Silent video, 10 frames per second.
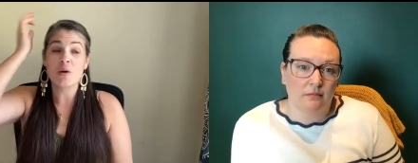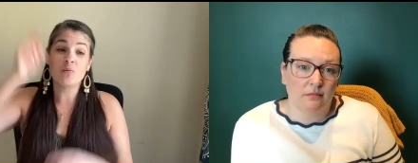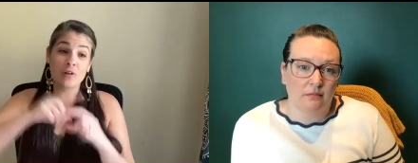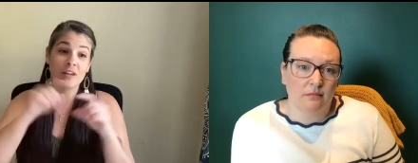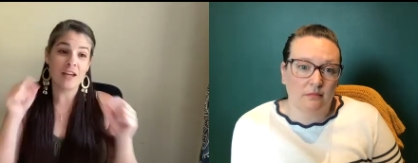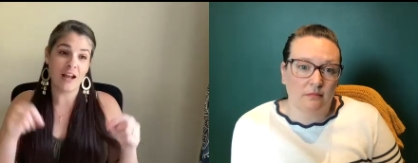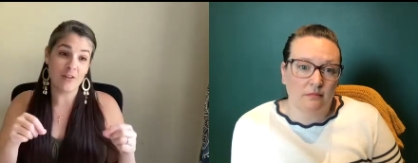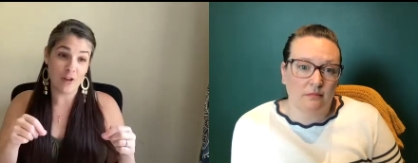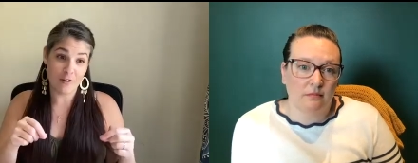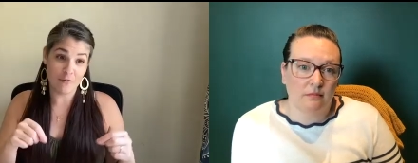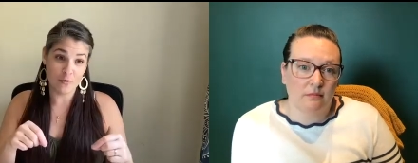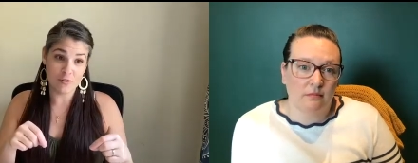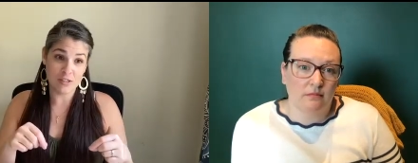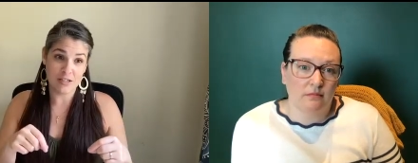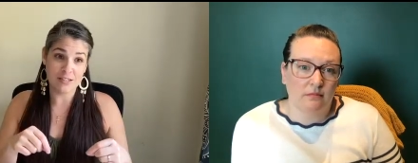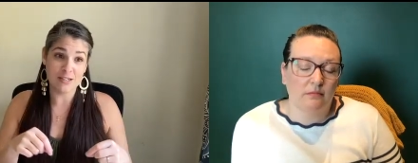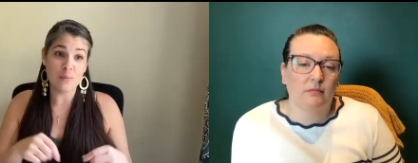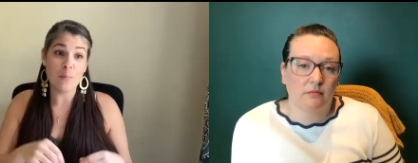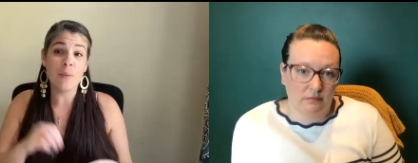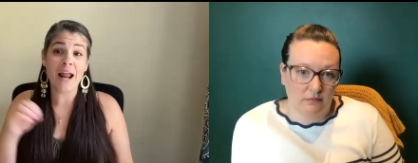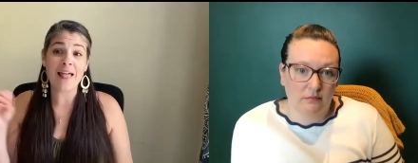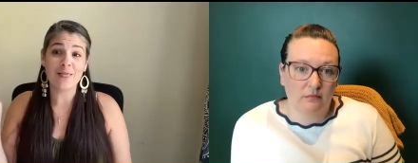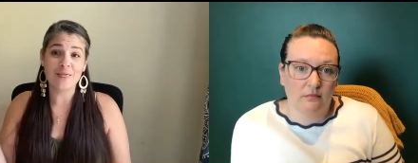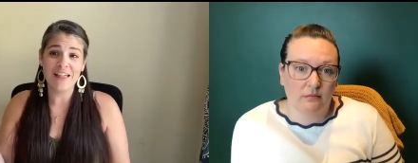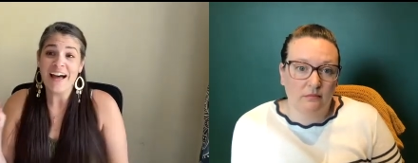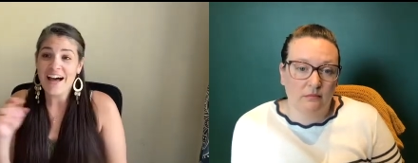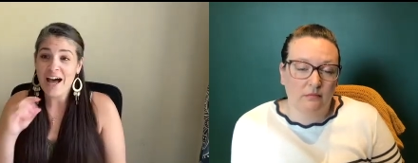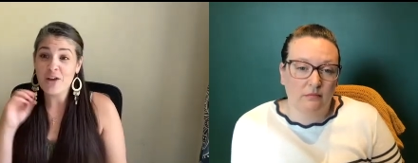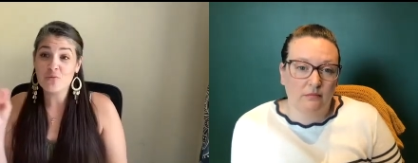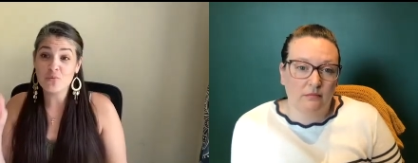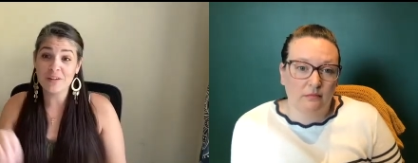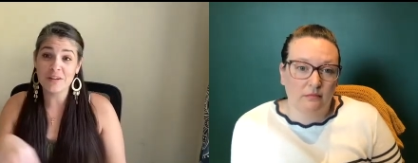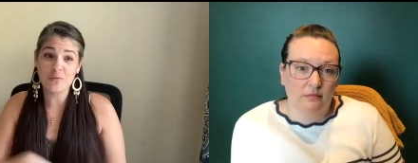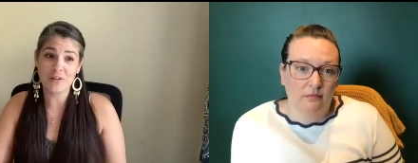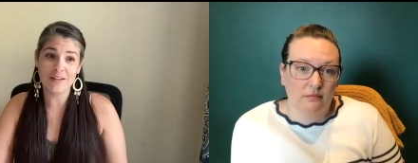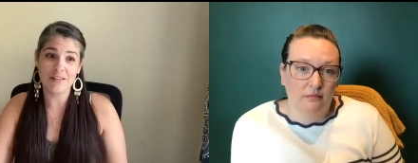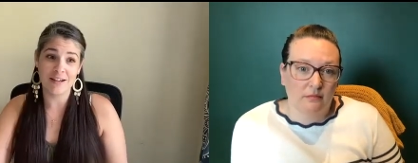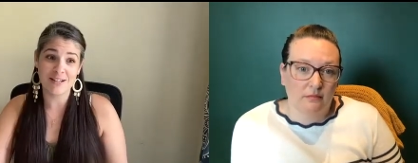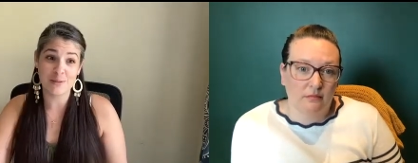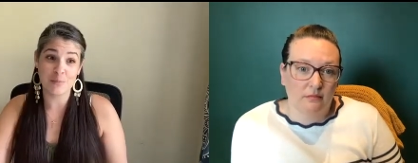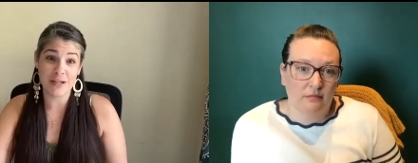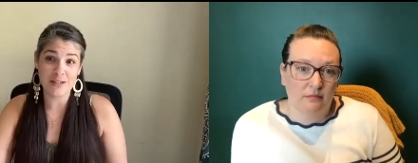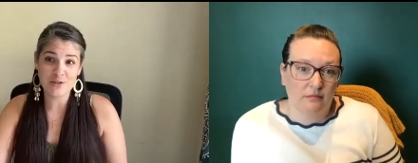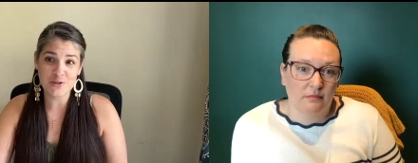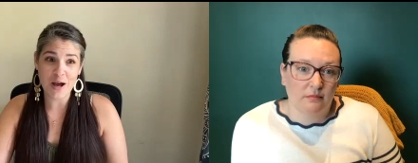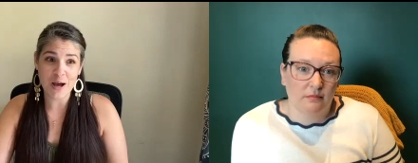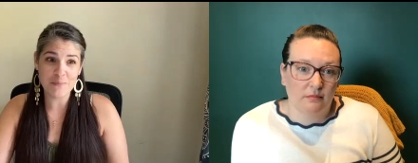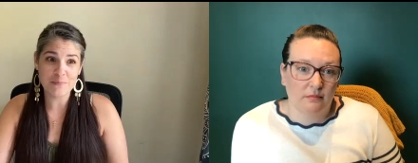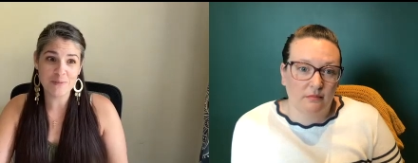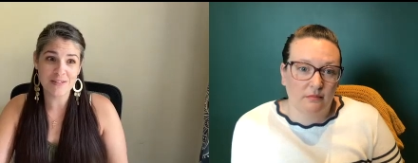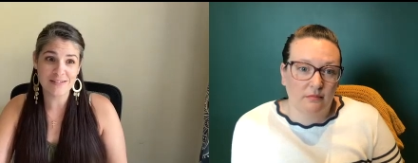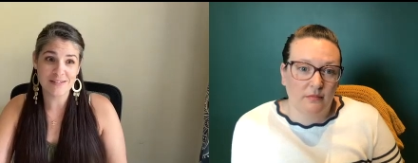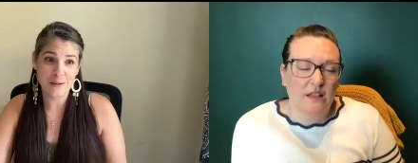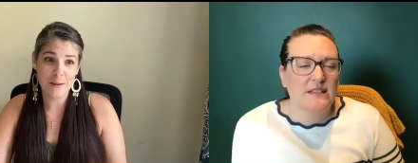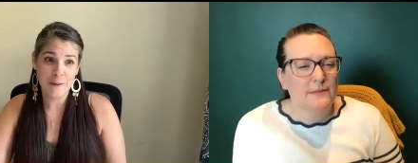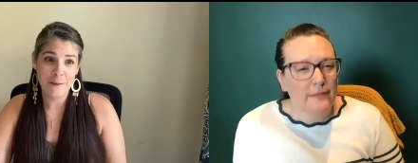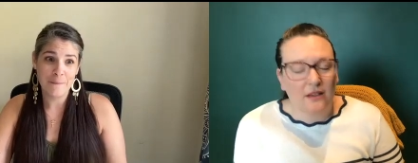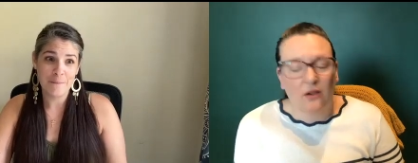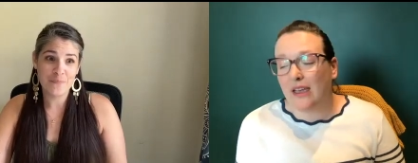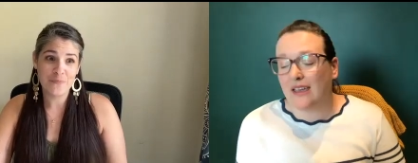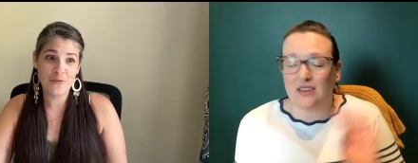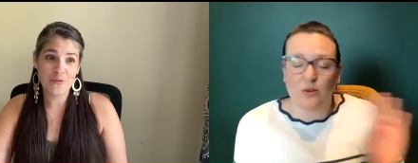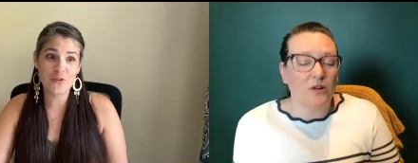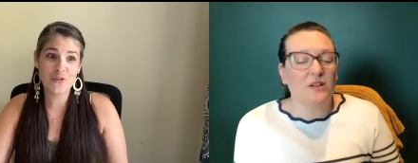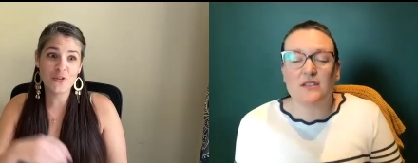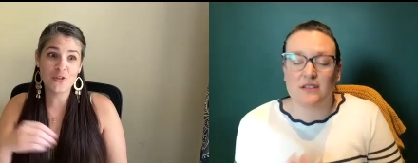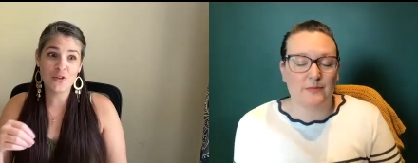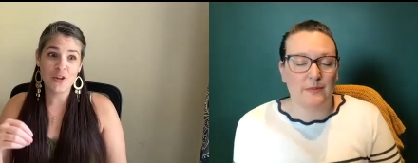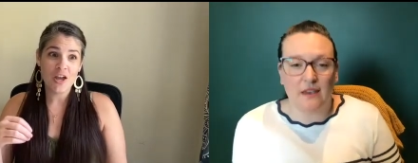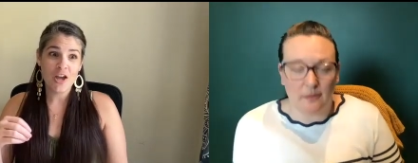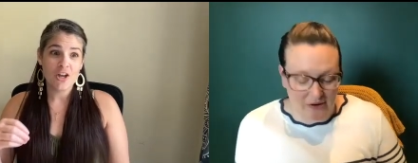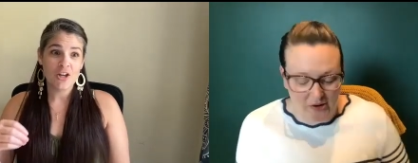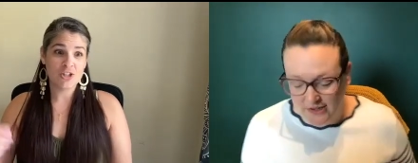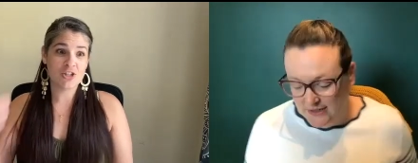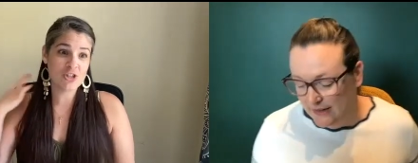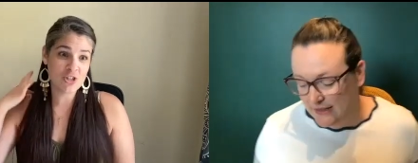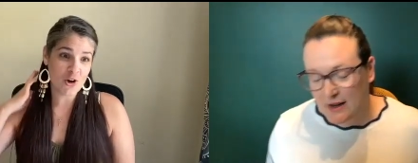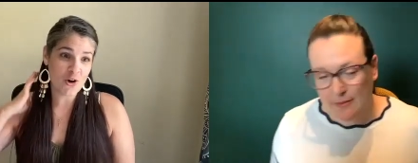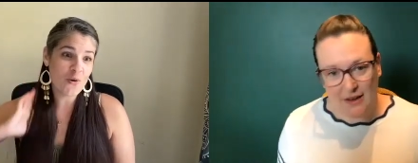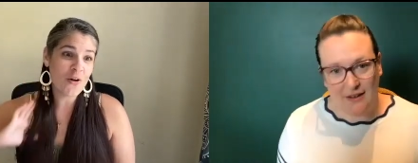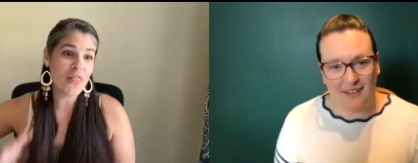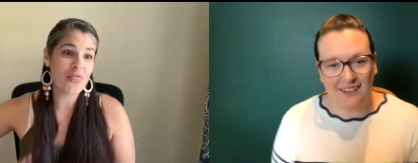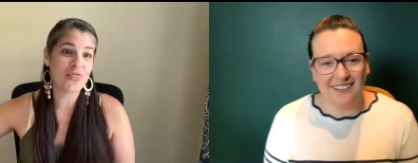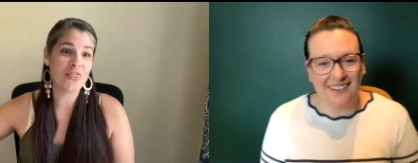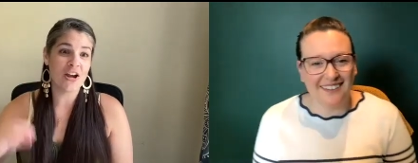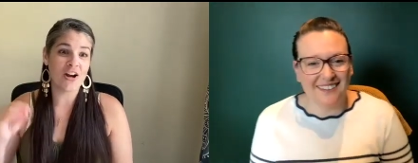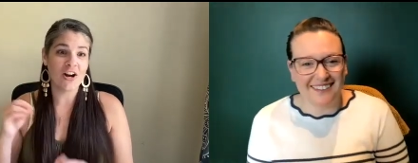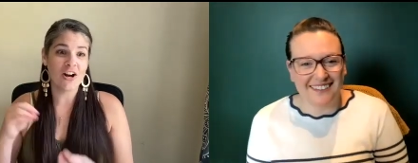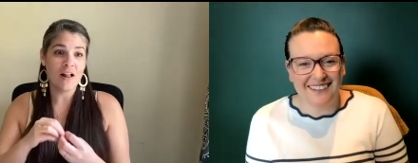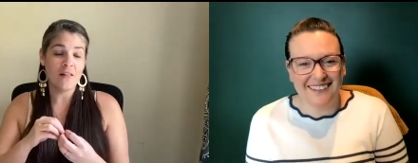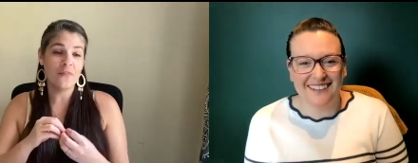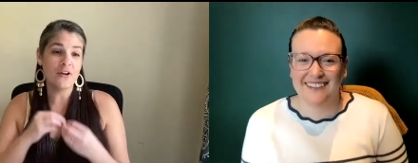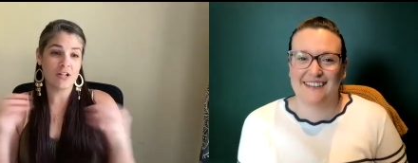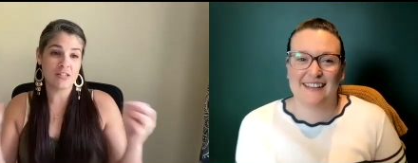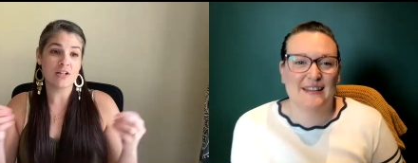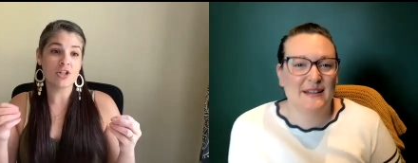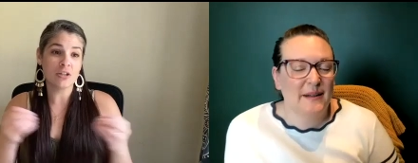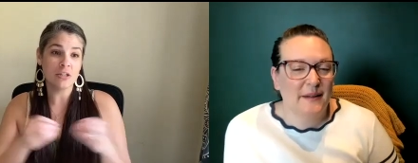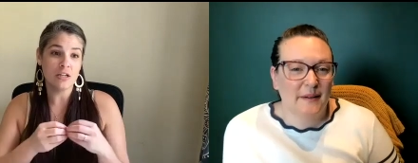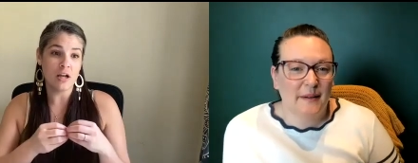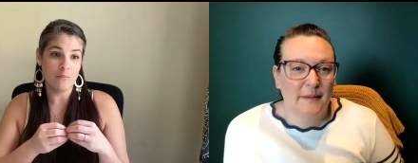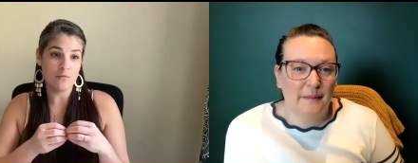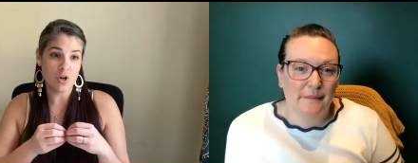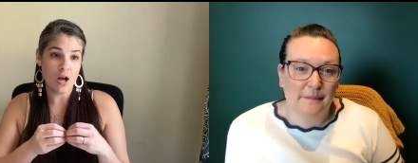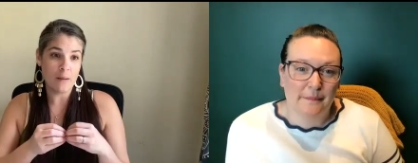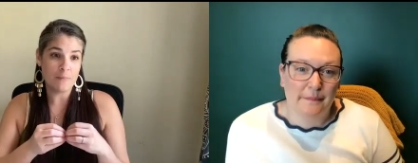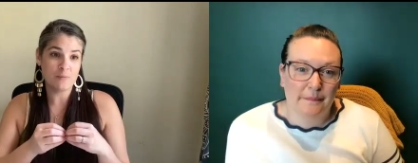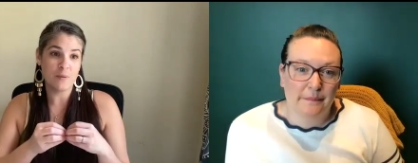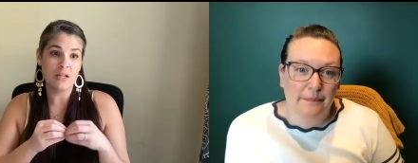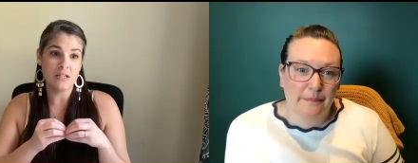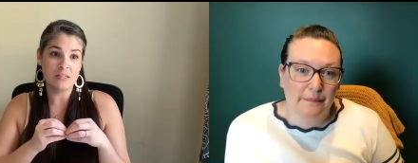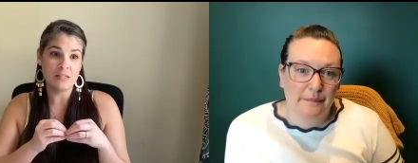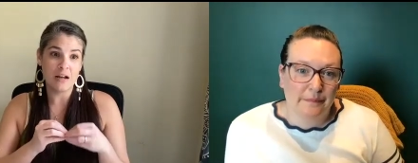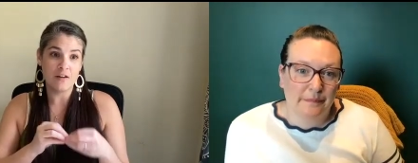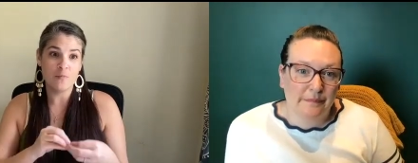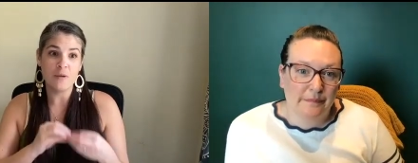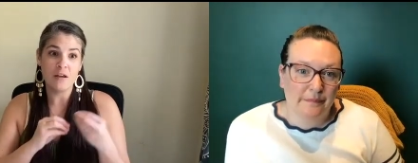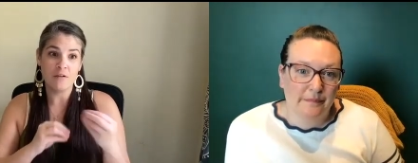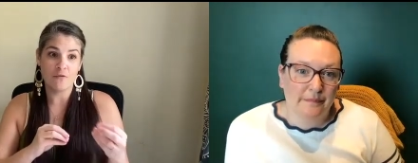Speaker 1: really, and I like fruit slices, but I really, really like spice drops.
Speaker 2: Okay, you were speaking American to
Speaker 1: me. So they're essentially gumdrops, but instead of being